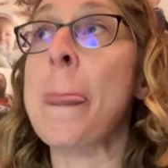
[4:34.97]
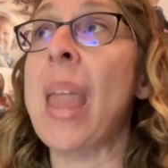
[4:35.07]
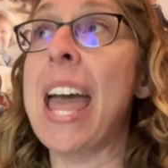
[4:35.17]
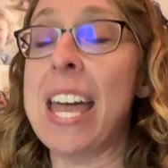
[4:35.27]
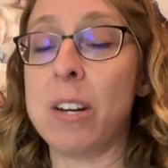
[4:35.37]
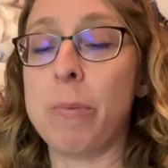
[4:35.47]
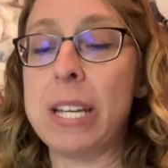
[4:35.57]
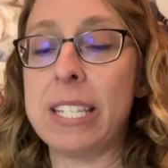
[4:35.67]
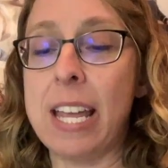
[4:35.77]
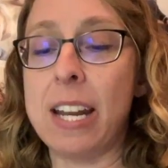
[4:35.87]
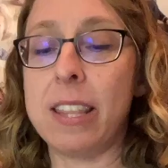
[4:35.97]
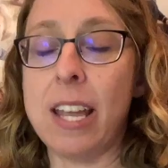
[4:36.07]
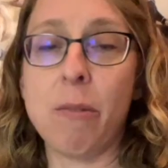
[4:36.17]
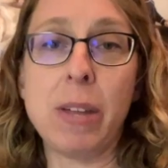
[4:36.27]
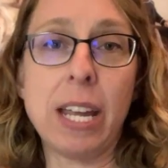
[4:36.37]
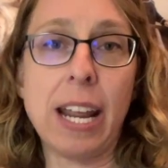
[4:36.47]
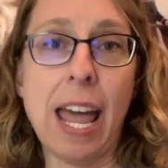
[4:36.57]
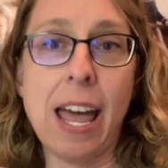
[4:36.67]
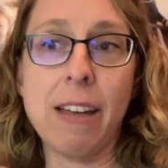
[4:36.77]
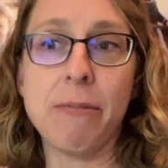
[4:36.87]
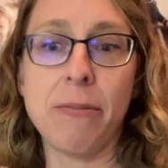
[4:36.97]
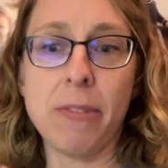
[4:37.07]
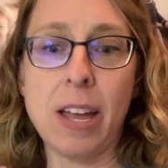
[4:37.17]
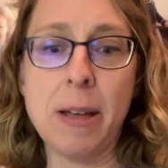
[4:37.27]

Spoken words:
And we said that we could have